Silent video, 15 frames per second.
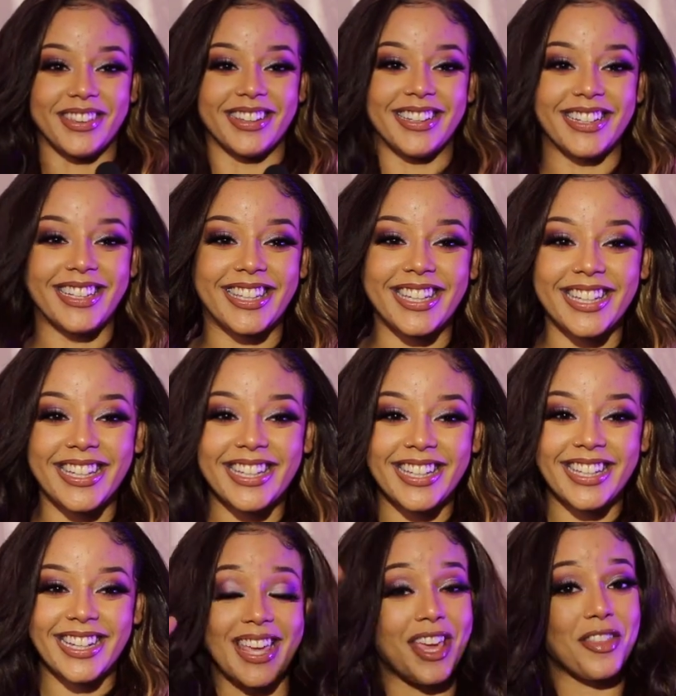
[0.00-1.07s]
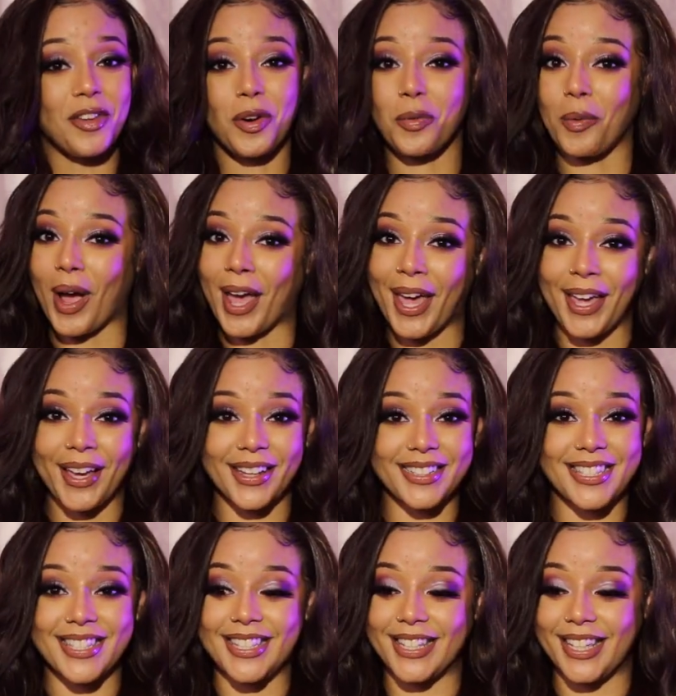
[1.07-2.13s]
looking. Either way,
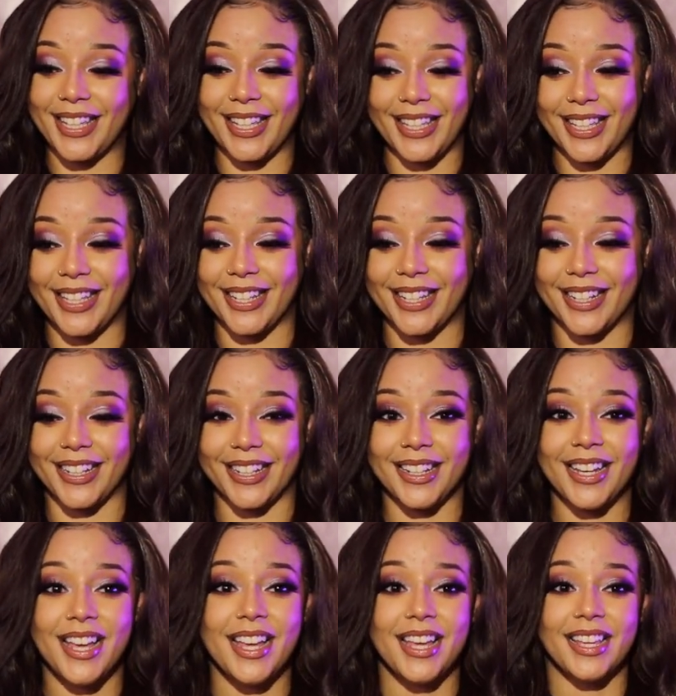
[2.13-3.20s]
hunty.